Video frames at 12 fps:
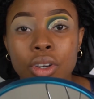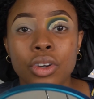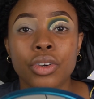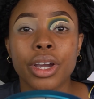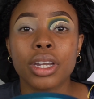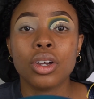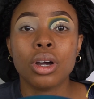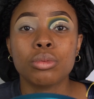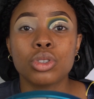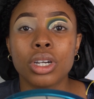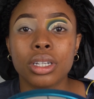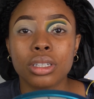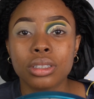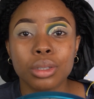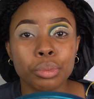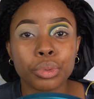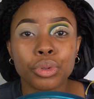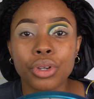Right now I'm trying not to
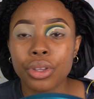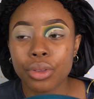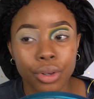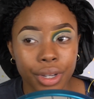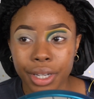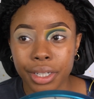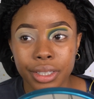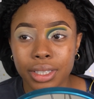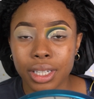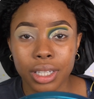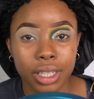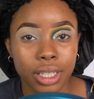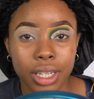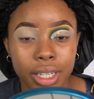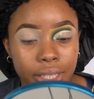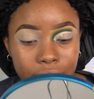breathe or kind of thing, like.